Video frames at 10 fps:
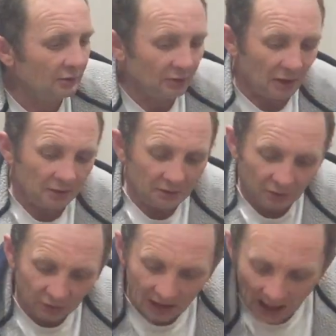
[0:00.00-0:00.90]
you're
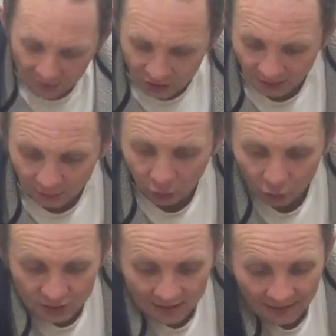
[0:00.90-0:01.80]
actually
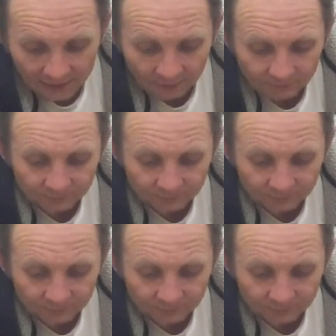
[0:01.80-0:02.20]
cutting in,